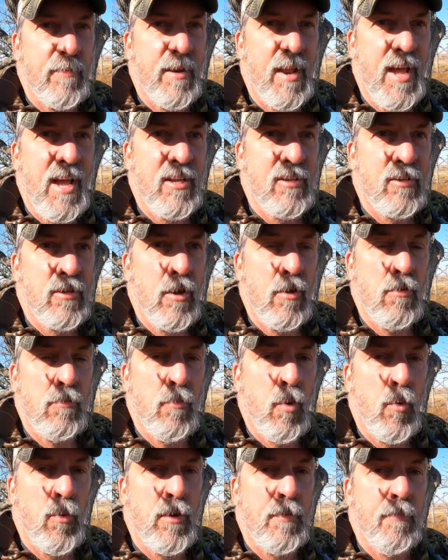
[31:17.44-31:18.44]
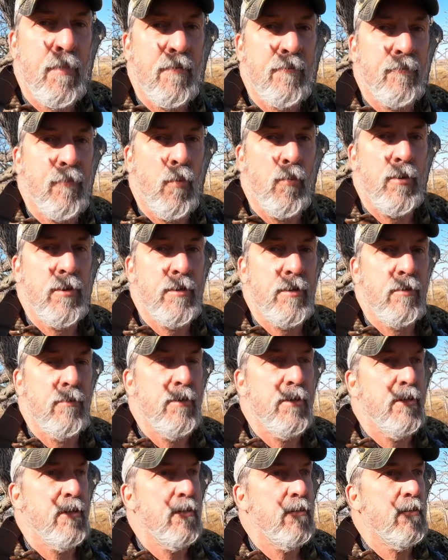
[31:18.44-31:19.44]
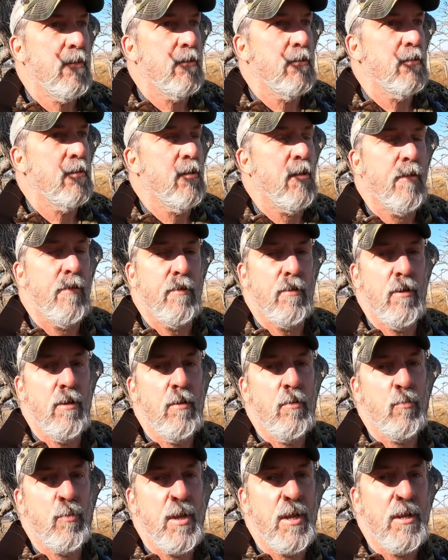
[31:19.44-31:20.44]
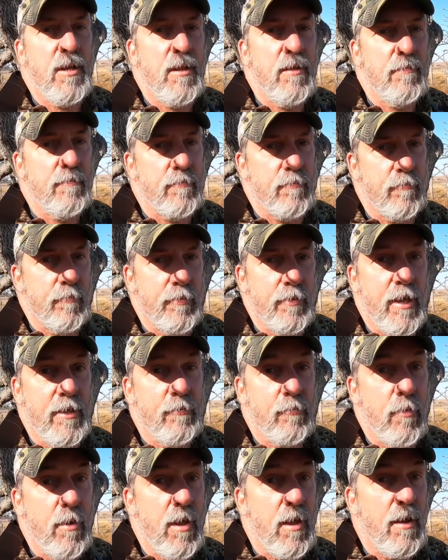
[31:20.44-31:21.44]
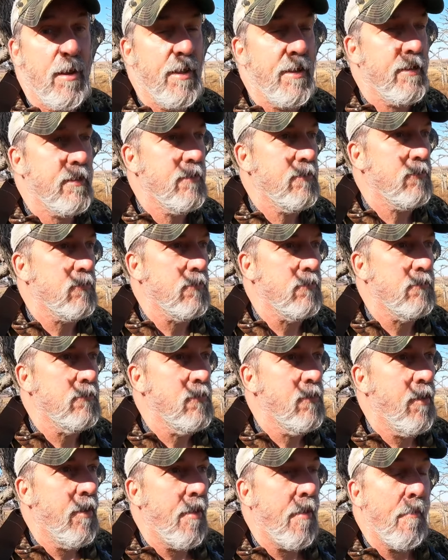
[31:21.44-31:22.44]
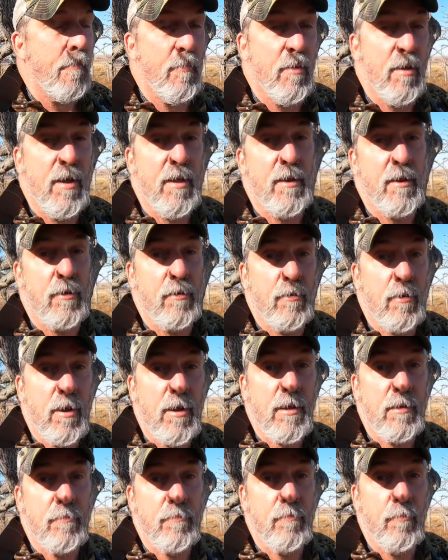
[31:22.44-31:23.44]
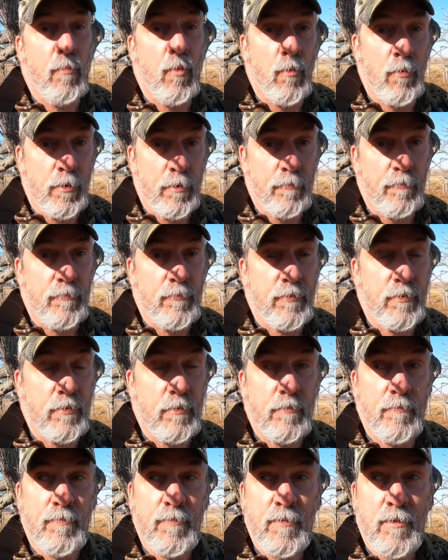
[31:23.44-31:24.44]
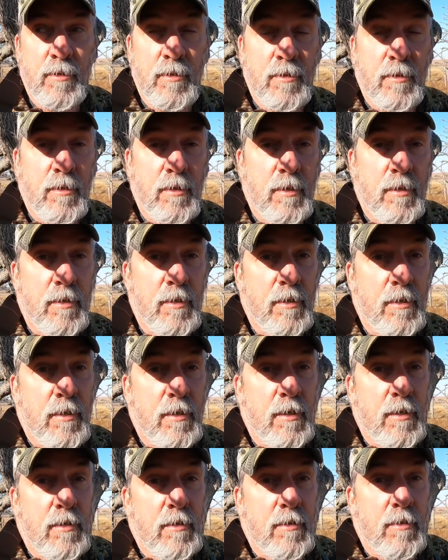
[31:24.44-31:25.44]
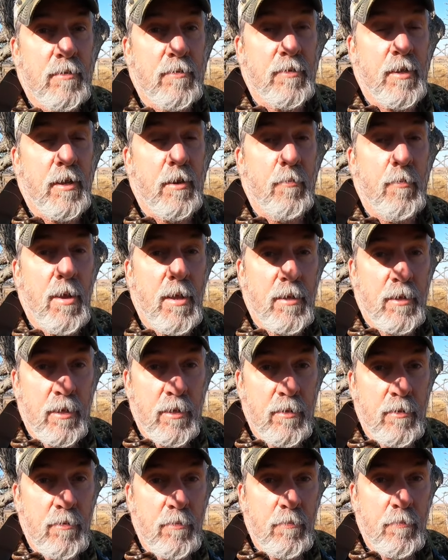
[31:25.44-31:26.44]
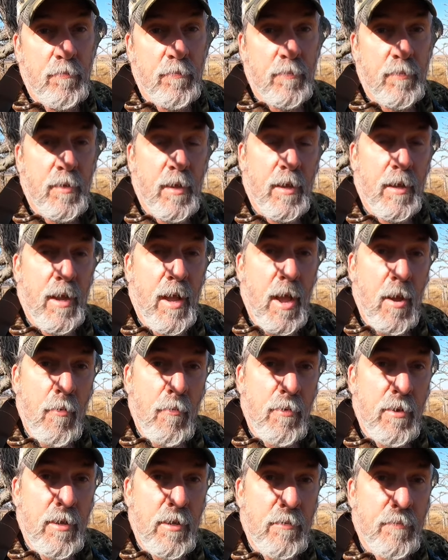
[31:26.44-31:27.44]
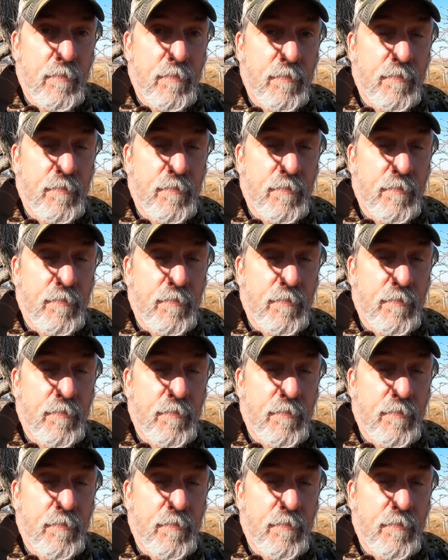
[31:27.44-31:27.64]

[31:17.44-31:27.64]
nice cool morning, about 40 degrees, a little windy, but that's the way I like it. So but I had a great morning. So Seen a raccoon, a coyote,